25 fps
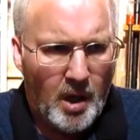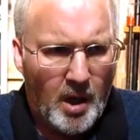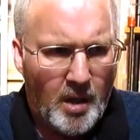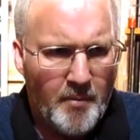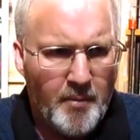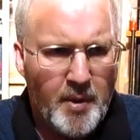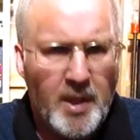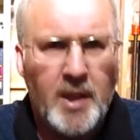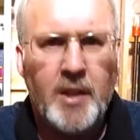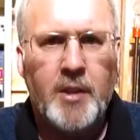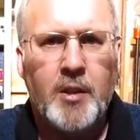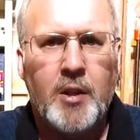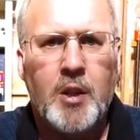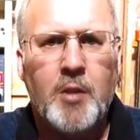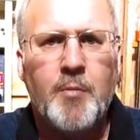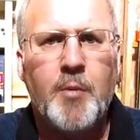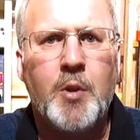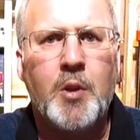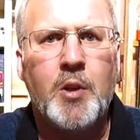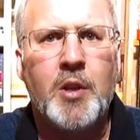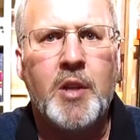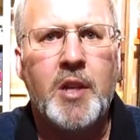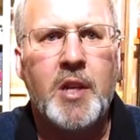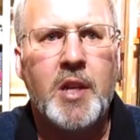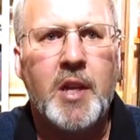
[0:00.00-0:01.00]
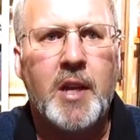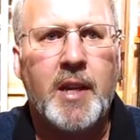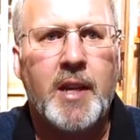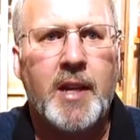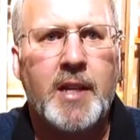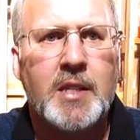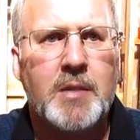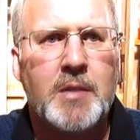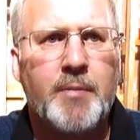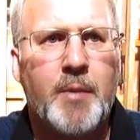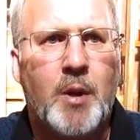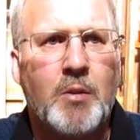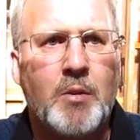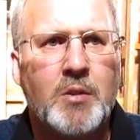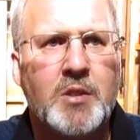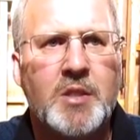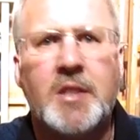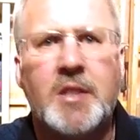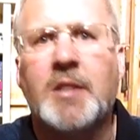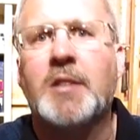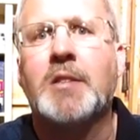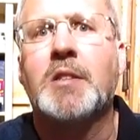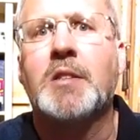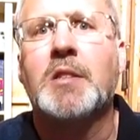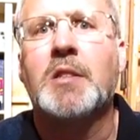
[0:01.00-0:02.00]
been in the community, I guess, about
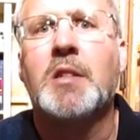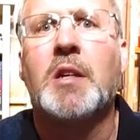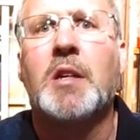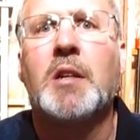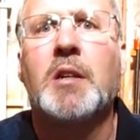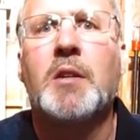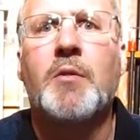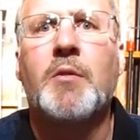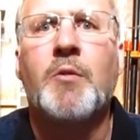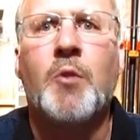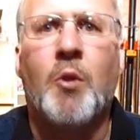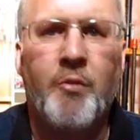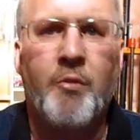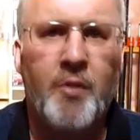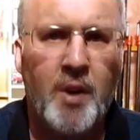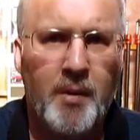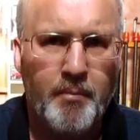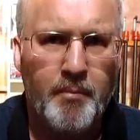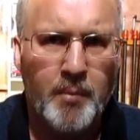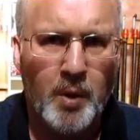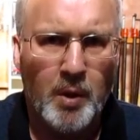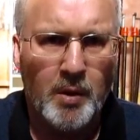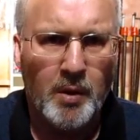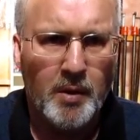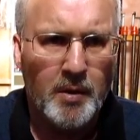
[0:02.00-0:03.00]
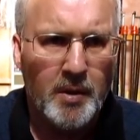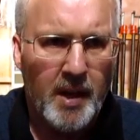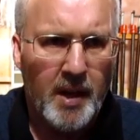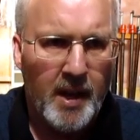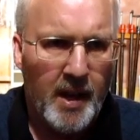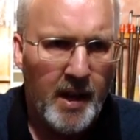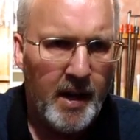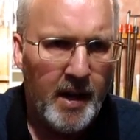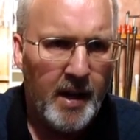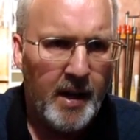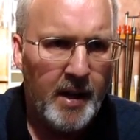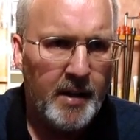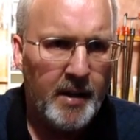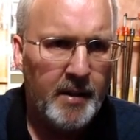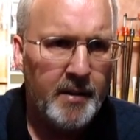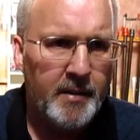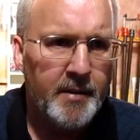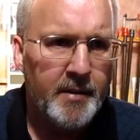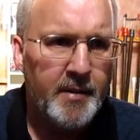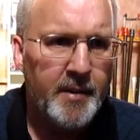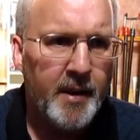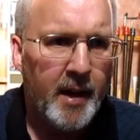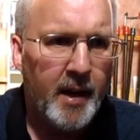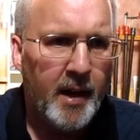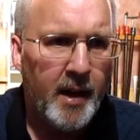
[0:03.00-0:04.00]
since November,
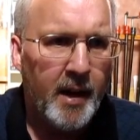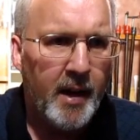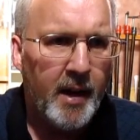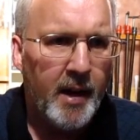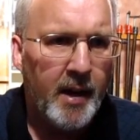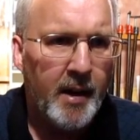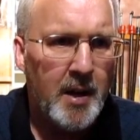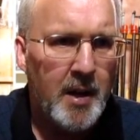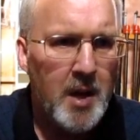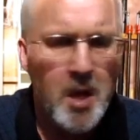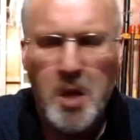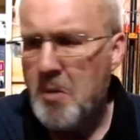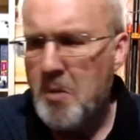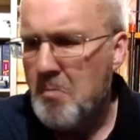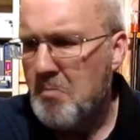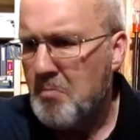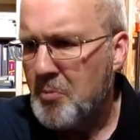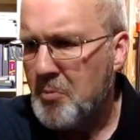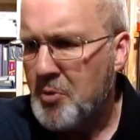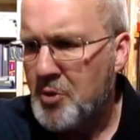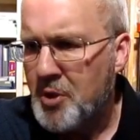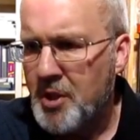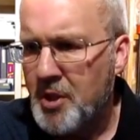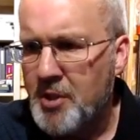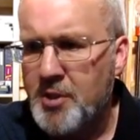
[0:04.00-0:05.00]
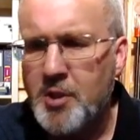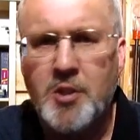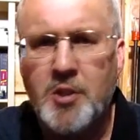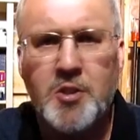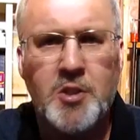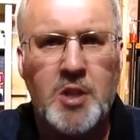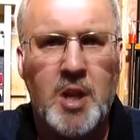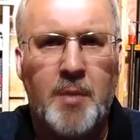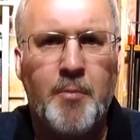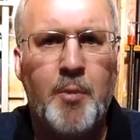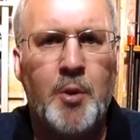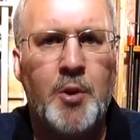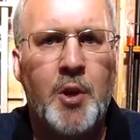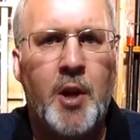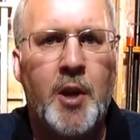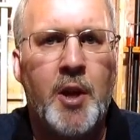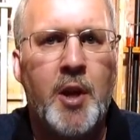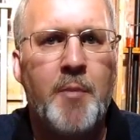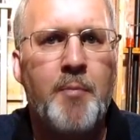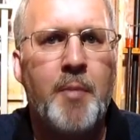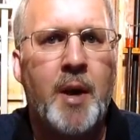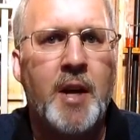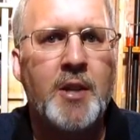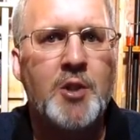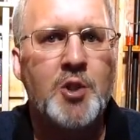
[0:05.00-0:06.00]
and just stumbled on
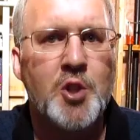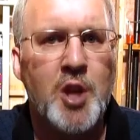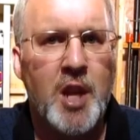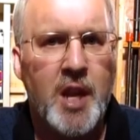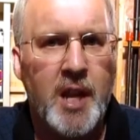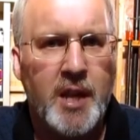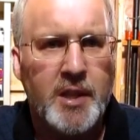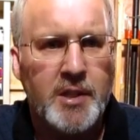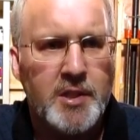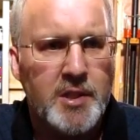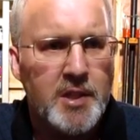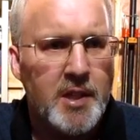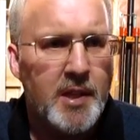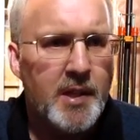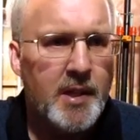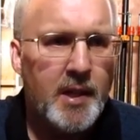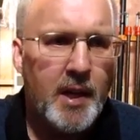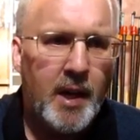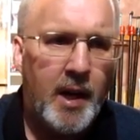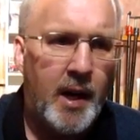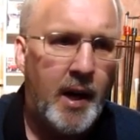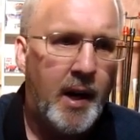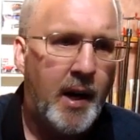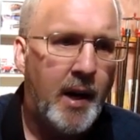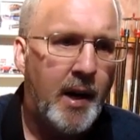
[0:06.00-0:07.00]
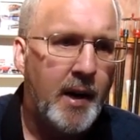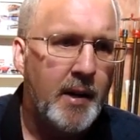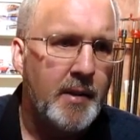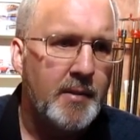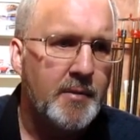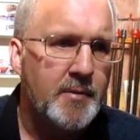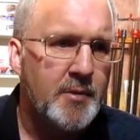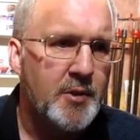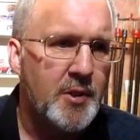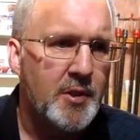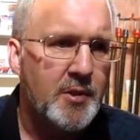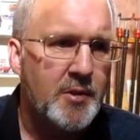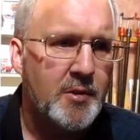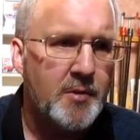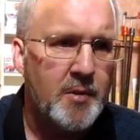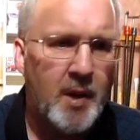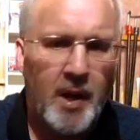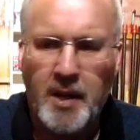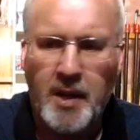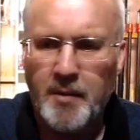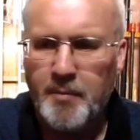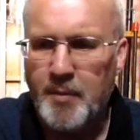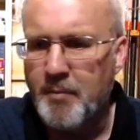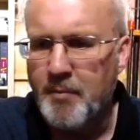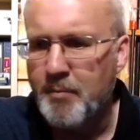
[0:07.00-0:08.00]
it by chance. I
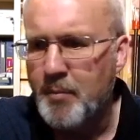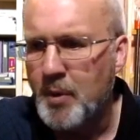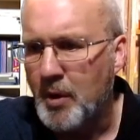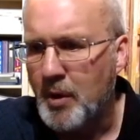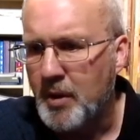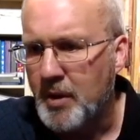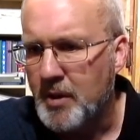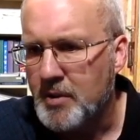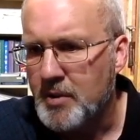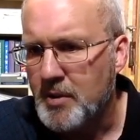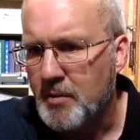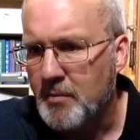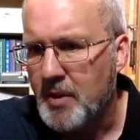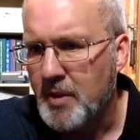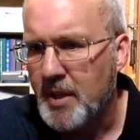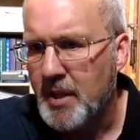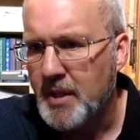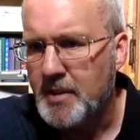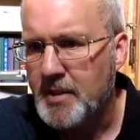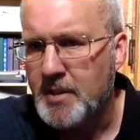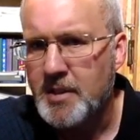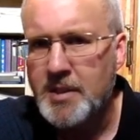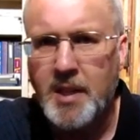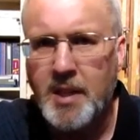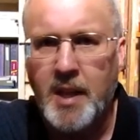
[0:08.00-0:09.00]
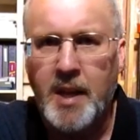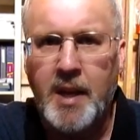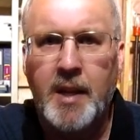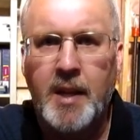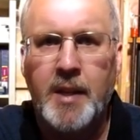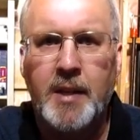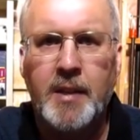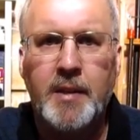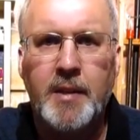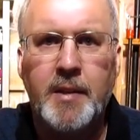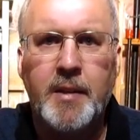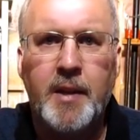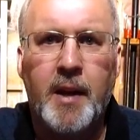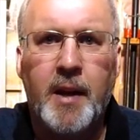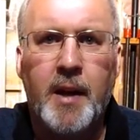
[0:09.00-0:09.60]
had been building some kits and